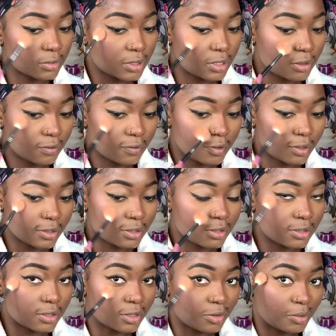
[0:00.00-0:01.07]
Give these
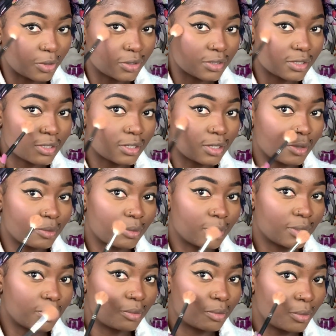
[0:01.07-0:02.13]
cheekbones some
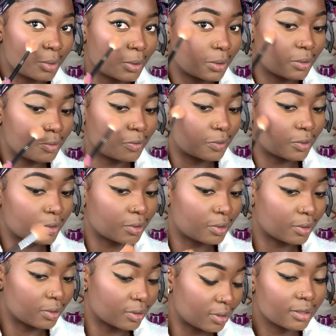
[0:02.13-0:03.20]

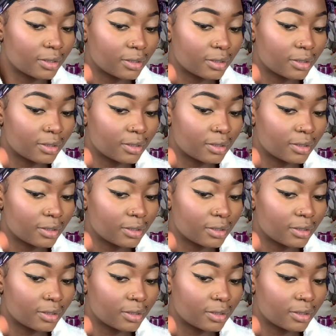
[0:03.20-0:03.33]
beautiful